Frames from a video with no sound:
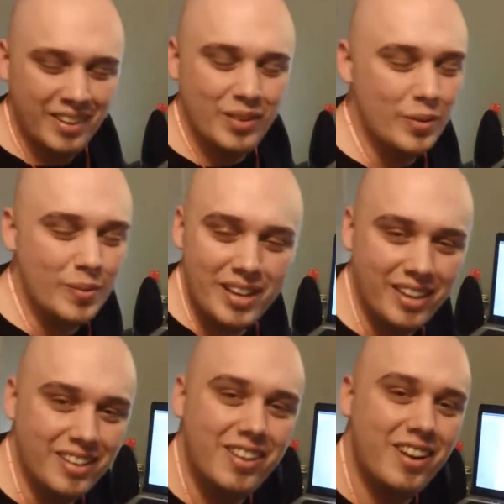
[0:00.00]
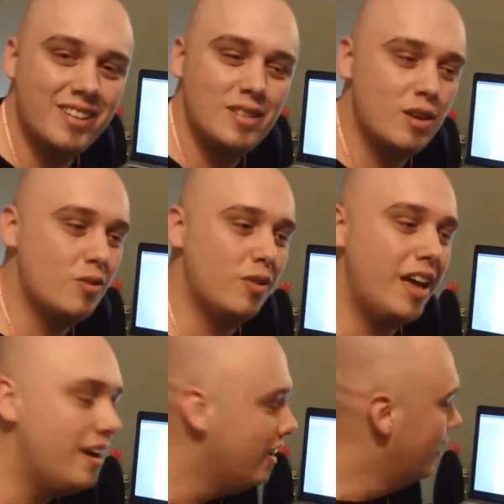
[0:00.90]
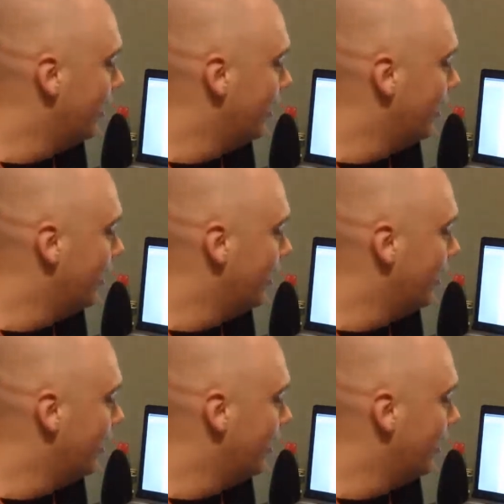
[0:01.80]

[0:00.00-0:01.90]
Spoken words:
Who am I kidding? You're not going to search for that.